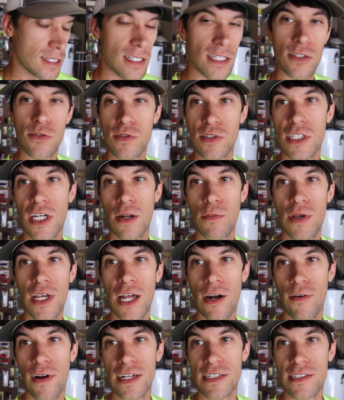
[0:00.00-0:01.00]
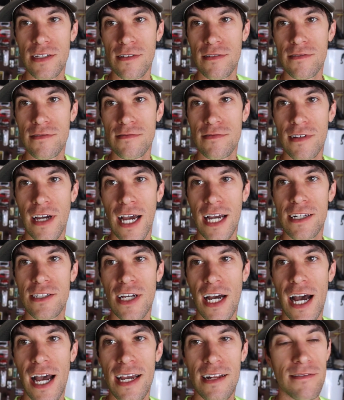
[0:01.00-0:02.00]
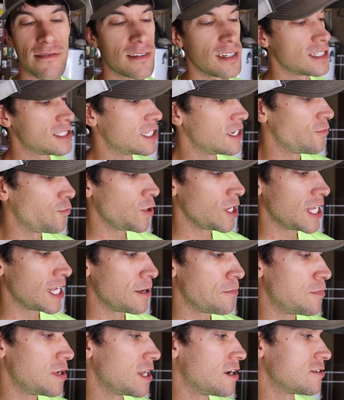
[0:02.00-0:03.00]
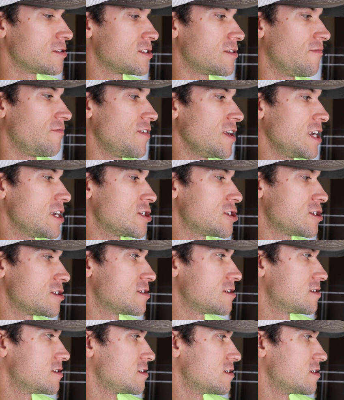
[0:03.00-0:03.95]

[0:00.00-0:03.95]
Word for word: This one's gonna be interesting. Hang tight, let's see if we can get bit on some fish.